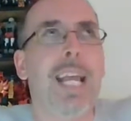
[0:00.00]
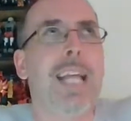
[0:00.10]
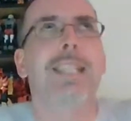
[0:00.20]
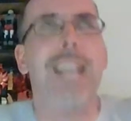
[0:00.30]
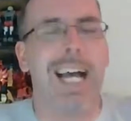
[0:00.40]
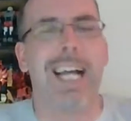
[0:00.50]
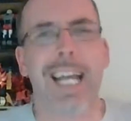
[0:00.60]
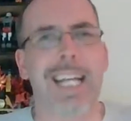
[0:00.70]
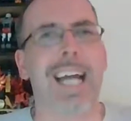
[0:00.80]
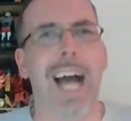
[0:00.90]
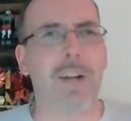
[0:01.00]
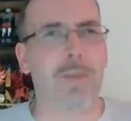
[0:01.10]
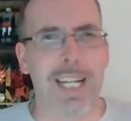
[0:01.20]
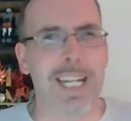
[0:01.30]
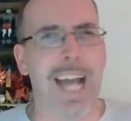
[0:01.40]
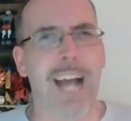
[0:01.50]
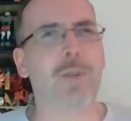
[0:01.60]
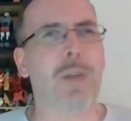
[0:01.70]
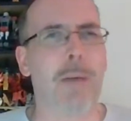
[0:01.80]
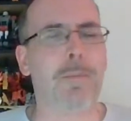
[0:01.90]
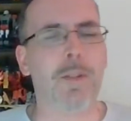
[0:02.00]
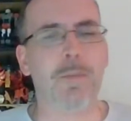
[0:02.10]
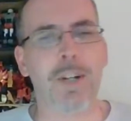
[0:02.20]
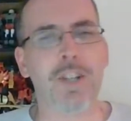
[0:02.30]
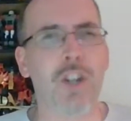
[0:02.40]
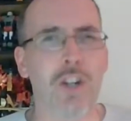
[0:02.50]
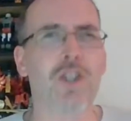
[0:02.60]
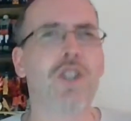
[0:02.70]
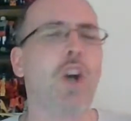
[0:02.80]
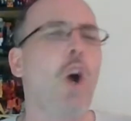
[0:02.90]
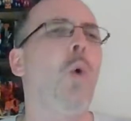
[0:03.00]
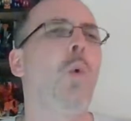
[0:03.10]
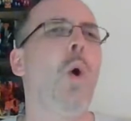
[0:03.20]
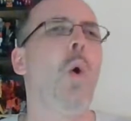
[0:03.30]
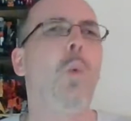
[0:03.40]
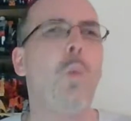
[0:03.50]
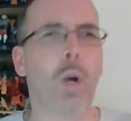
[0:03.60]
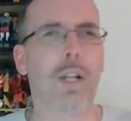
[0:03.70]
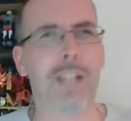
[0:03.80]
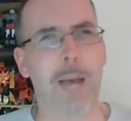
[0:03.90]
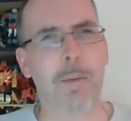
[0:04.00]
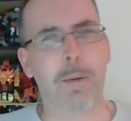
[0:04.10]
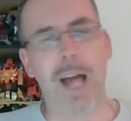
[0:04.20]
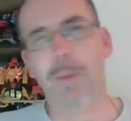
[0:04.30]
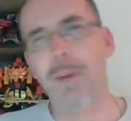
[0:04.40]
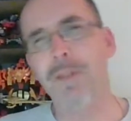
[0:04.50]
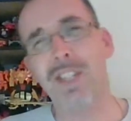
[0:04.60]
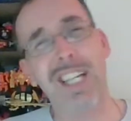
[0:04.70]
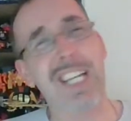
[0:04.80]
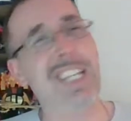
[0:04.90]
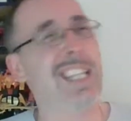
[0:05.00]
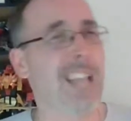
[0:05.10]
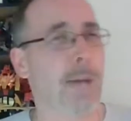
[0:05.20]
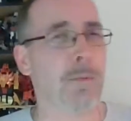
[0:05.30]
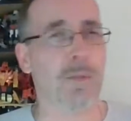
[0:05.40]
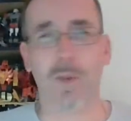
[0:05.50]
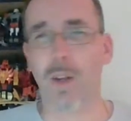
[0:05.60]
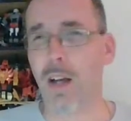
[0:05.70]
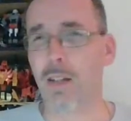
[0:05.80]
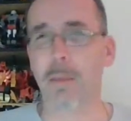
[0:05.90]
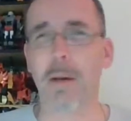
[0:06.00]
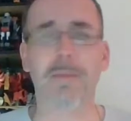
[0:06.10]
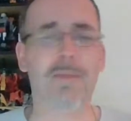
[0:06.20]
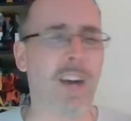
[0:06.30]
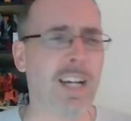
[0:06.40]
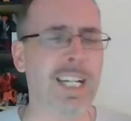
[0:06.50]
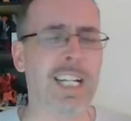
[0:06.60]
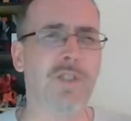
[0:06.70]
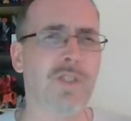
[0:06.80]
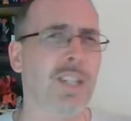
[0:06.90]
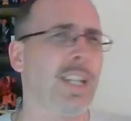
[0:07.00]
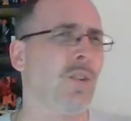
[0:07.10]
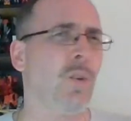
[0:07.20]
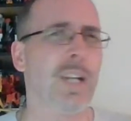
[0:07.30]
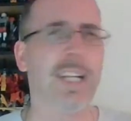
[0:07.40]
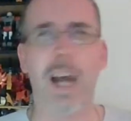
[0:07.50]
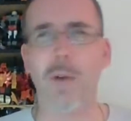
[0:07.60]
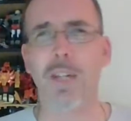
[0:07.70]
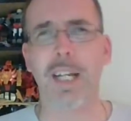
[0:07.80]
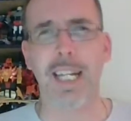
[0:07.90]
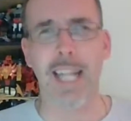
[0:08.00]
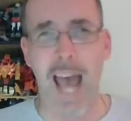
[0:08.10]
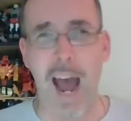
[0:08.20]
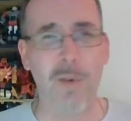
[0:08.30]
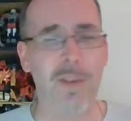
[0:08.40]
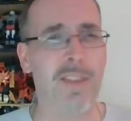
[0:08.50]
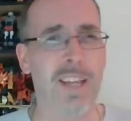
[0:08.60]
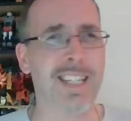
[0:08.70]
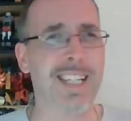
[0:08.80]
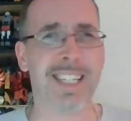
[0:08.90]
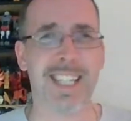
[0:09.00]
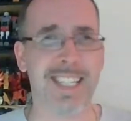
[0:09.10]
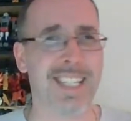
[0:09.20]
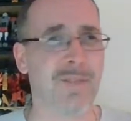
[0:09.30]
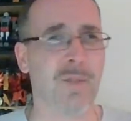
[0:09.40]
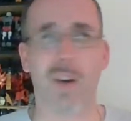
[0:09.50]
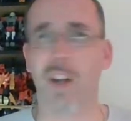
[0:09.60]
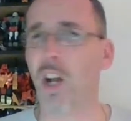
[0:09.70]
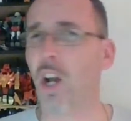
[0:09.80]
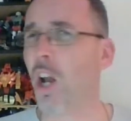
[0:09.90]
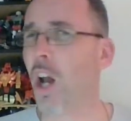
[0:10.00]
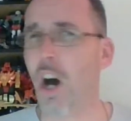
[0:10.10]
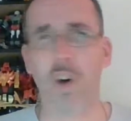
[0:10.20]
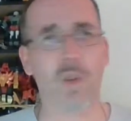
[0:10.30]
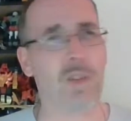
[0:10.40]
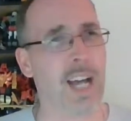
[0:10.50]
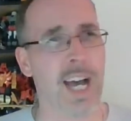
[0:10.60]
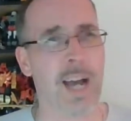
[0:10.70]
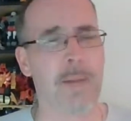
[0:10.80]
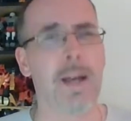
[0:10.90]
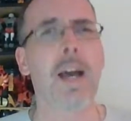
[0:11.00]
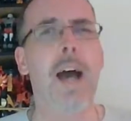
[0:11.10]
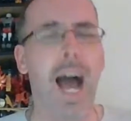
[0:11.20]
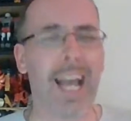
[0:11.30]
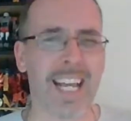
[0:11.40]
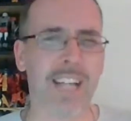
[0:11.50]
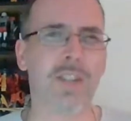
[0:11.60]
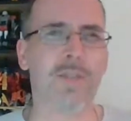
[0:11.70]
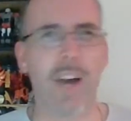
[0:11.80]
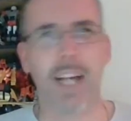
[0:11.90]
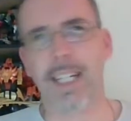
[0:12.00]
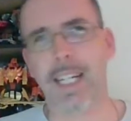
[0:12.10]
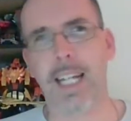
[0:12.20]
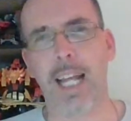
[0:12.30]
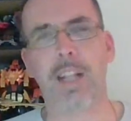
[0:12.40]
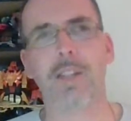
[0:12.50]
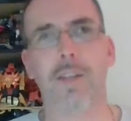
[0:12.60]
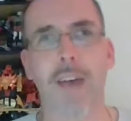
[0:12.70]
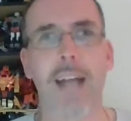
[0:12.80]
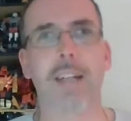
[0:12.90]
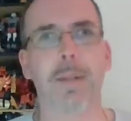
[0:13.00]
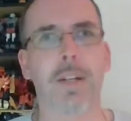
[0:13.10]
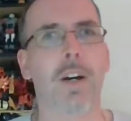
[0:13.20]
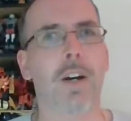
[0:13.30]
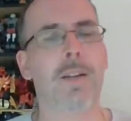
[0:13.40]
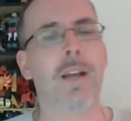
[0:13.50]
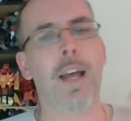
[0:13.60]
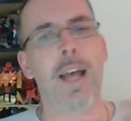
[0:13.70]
It's not, again, I don't need an actual Optimus, but it does show what is capable. And we've seen this Optimus for a long time. I find it interesting that they're only announcing it now. The thing's existed for a long time. I guess the fine detailing stuff had to be done.